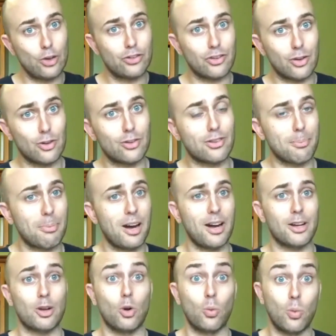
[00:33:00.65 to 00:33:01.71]
learn to use the
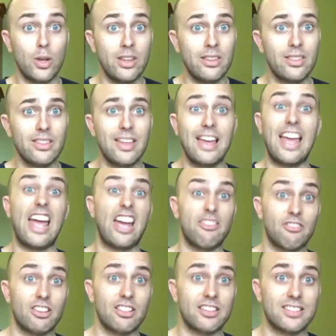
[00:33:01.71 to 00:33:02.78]
particle with
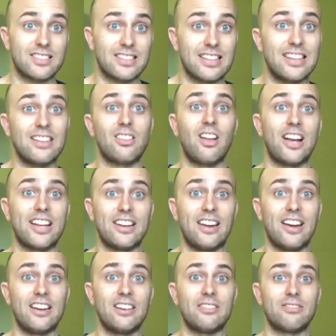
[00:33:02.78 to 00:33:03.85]
effortlessly like a
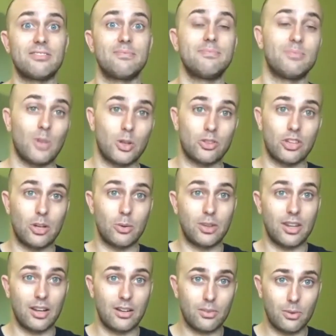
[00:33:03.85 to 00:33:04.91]
native. I'll see you
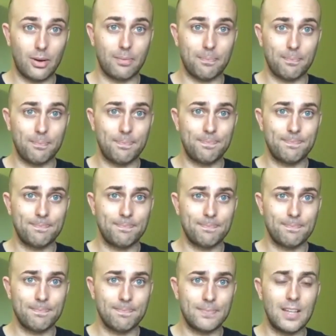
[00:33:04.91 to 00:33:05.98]
in the next one.
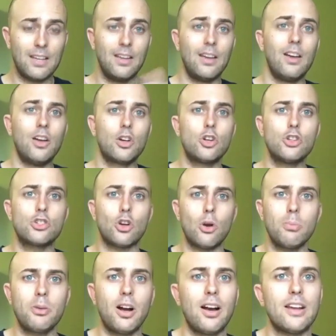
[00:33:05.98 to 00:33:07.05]
Good
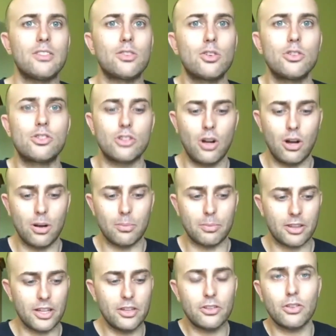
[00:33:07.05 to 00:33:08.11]
job, guys. Good
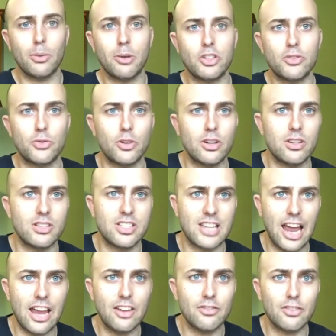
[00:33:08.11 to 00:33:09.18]
job. Thank you so much for
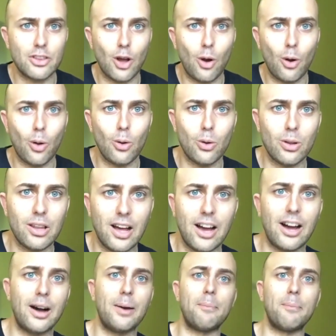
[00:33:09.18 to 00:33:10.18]
staying for the whole